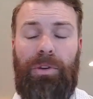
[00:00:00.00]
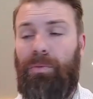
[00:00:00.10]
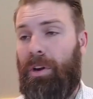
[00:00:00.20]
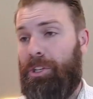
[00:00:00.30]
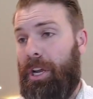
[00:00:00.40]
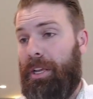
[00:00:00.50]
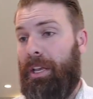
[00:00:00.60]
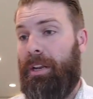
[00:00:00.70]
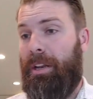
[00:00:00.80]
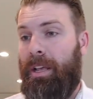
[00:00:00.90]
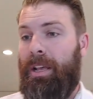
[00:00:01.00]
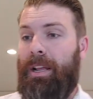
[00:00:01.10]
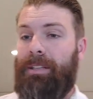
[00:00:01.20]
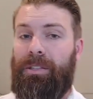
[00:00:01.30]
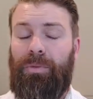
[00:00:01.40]
when you want to check in and,
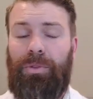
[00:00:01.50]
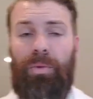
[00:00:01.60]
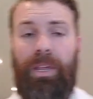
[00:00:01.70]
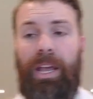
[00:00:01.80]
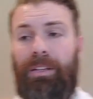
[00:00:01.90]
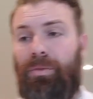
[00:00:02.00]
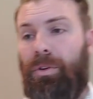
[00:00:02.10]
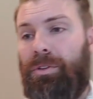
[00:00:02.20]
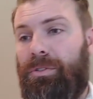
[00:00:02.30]
and see what the week has for you.